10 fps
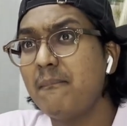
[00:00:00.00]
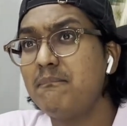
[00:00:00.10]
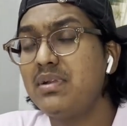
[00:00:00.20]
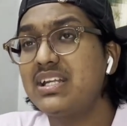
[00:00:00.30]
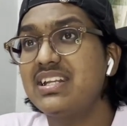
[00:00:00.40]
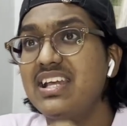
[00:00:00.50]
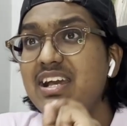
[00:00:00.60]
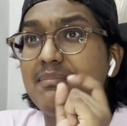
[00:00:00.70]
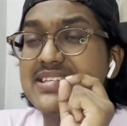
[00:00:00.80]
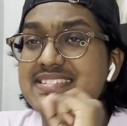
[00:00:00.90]
but a
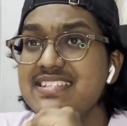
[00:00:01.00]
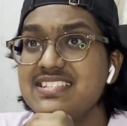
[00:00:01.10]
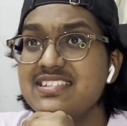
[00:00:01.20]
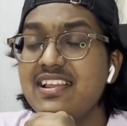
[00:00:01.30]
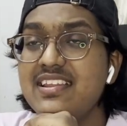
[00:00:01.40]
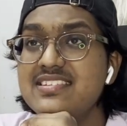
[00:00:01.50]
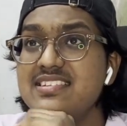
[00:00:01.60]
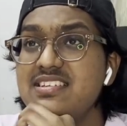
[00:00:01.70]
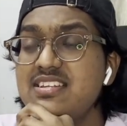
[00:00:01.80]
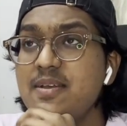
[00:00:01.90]
message I listened.